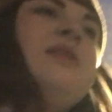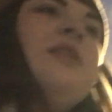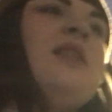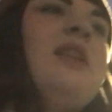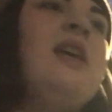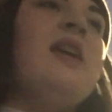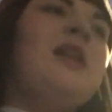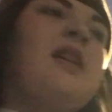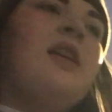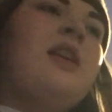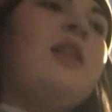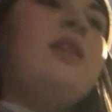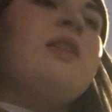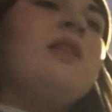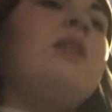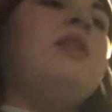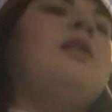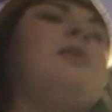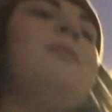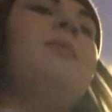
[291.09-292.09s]
today,
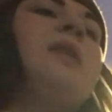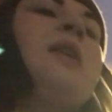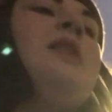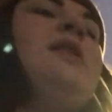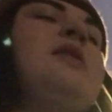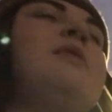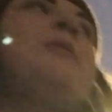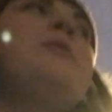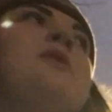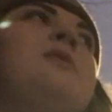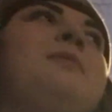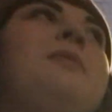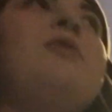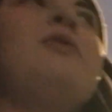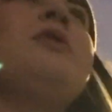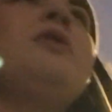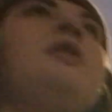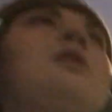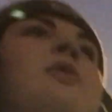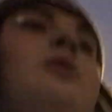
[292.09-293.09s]
but it's supposed to be
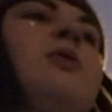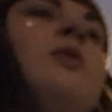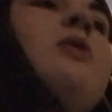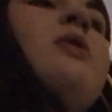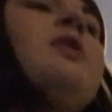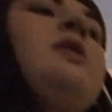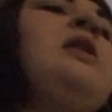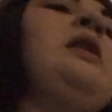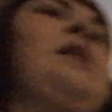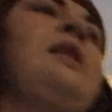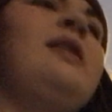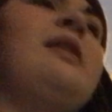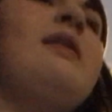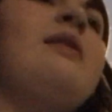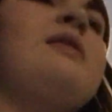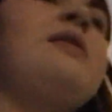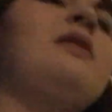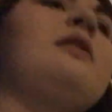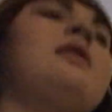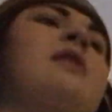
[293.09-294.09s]
really cool.
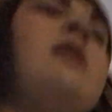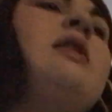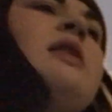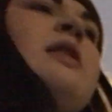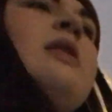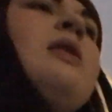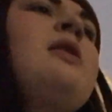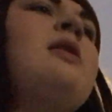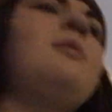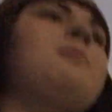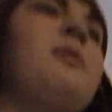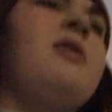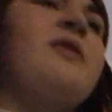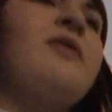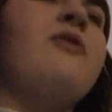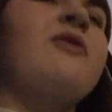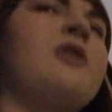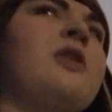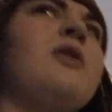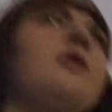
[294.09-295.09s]
It's a bit
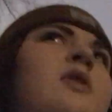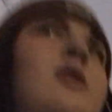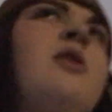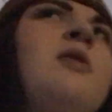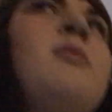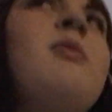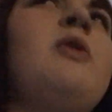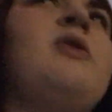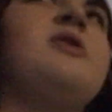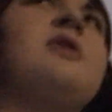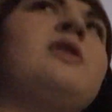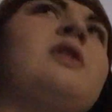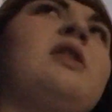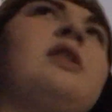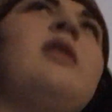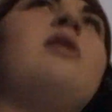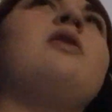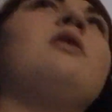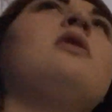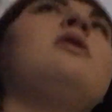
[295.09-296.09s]
further than most of the
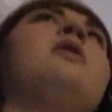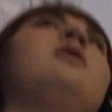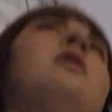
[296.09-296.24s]
other